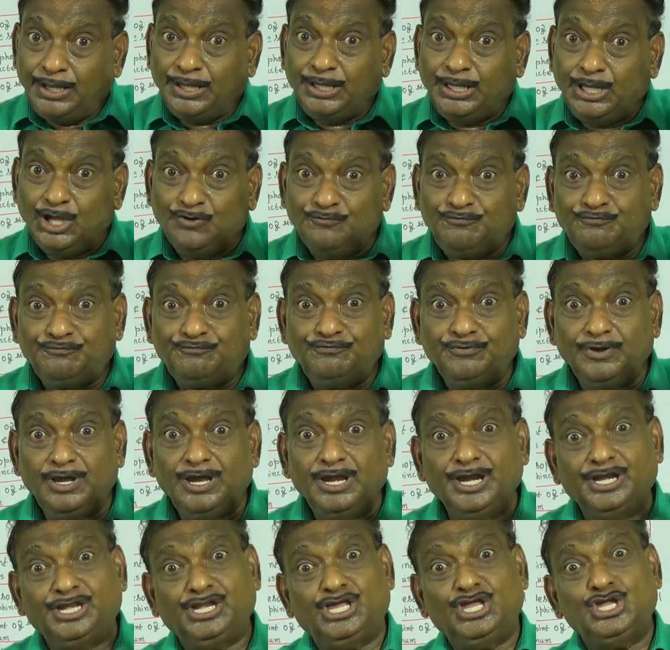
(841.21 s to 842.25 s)
If
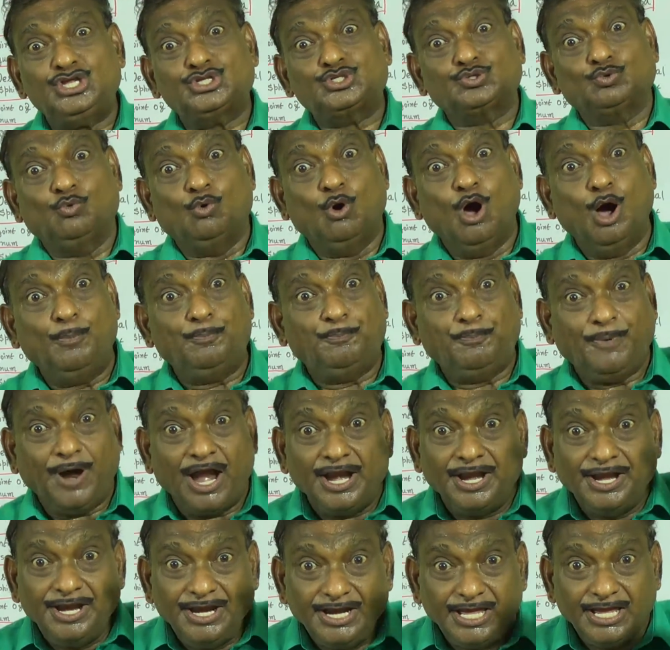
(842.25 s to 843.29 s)
it is
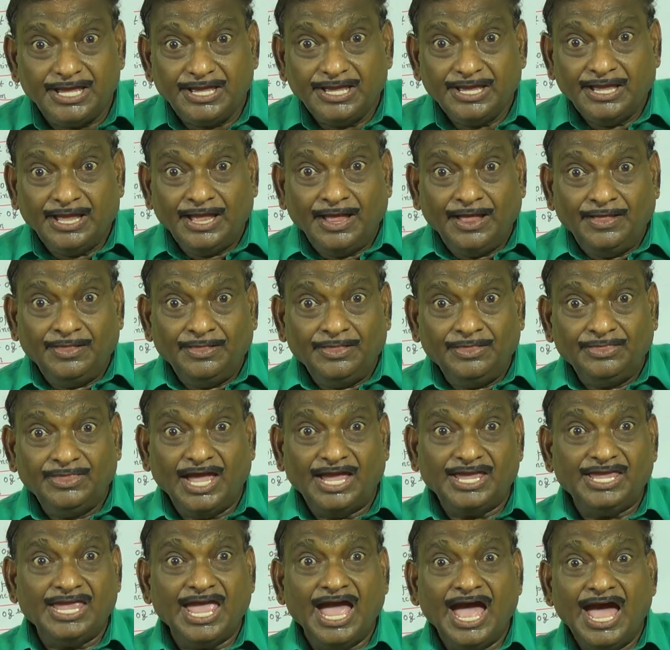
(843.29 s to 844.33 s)
opened, the
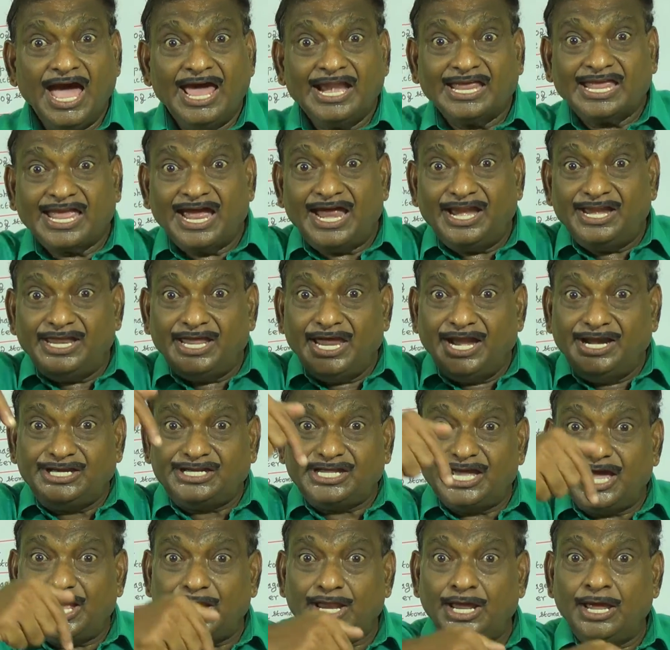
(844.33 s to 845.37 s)
air can
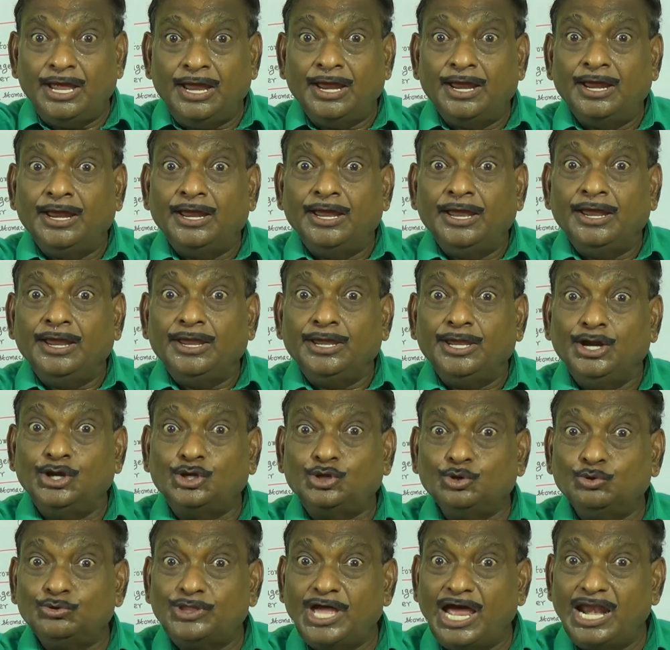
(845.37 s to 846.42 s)
enter
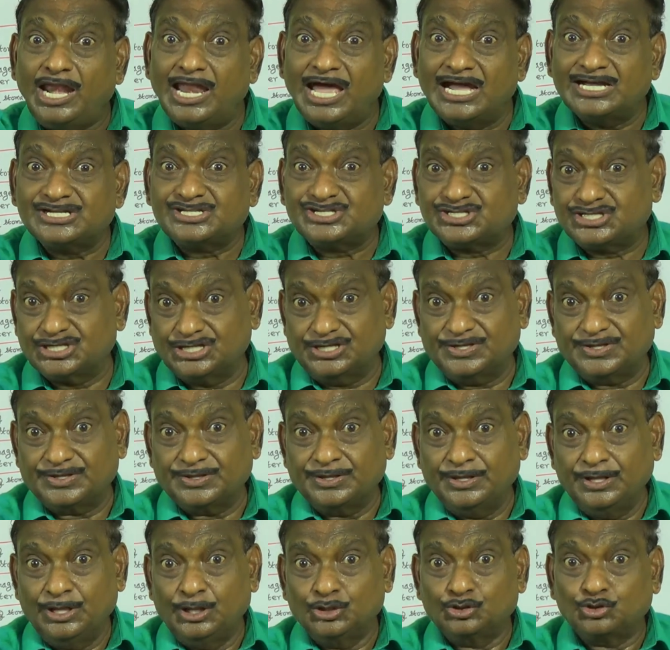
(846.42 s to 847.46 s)
into the lungs
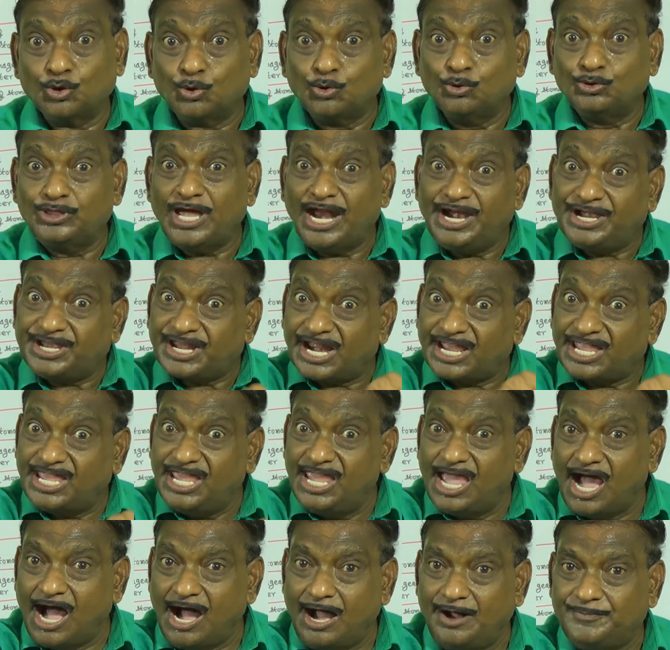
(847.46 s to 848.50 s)
through the
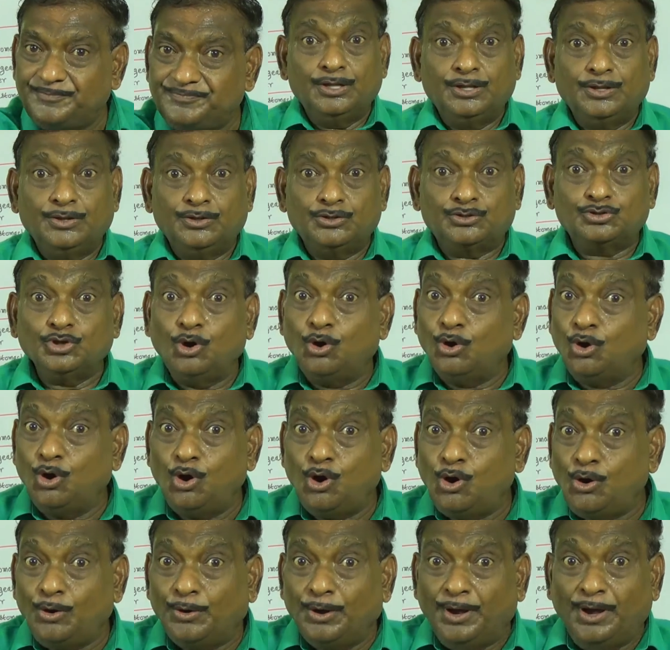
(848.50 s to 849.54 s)
trachea.
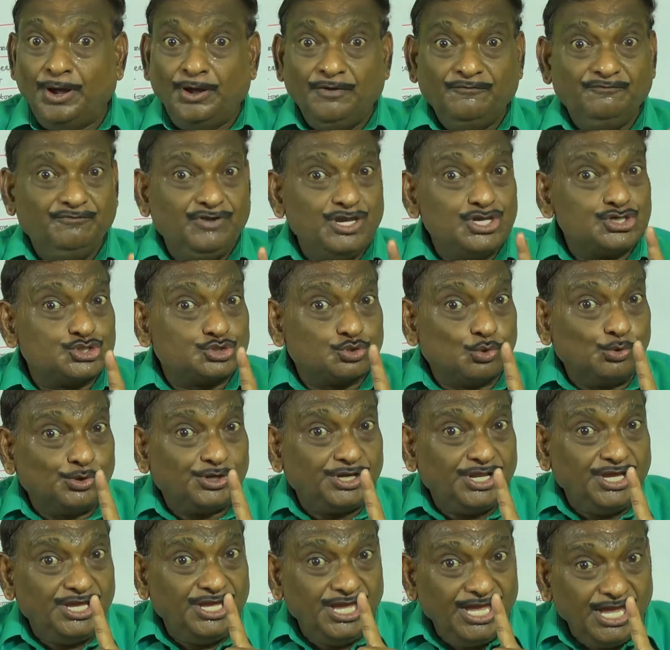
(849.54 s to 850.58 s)
So we
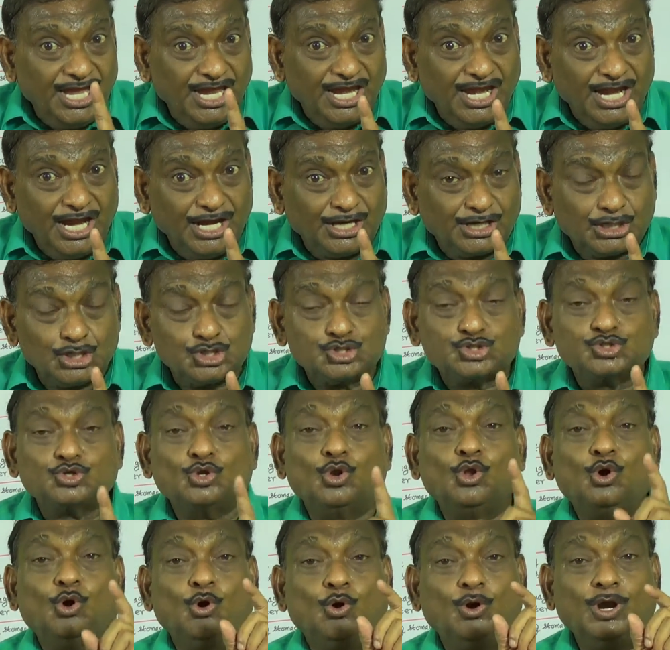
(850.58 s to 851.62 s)
should eat
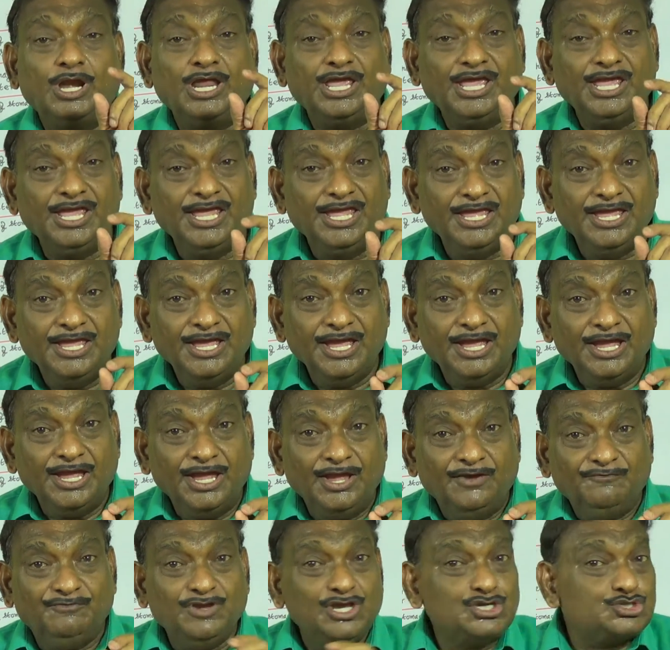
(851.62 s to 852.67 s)
slowly.
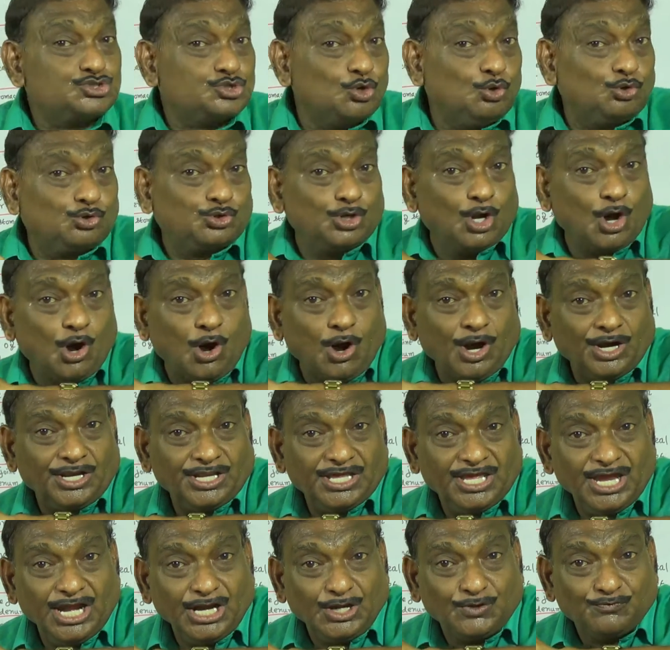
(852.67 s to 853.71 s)
We should not
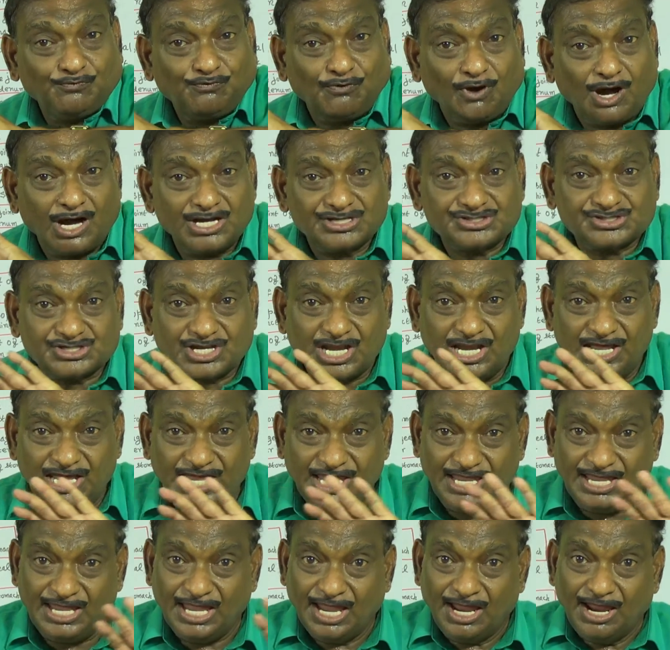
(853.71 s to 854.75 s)
eat
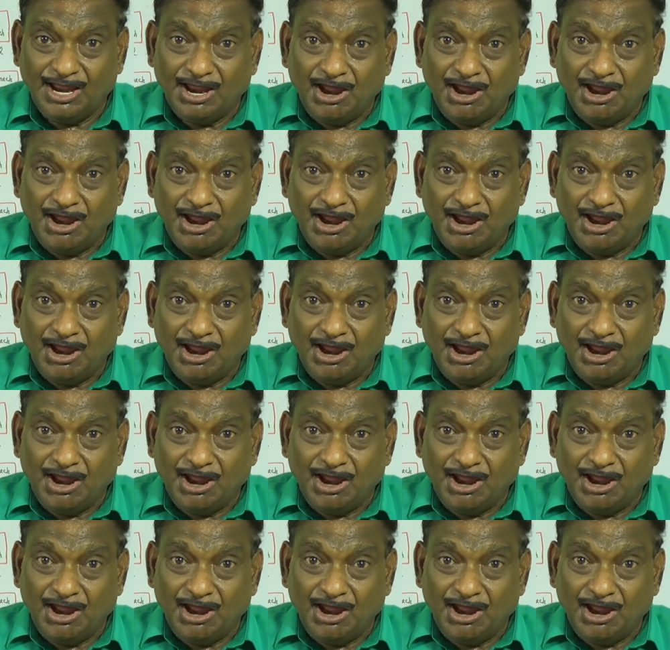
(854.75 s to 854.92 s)
fastly.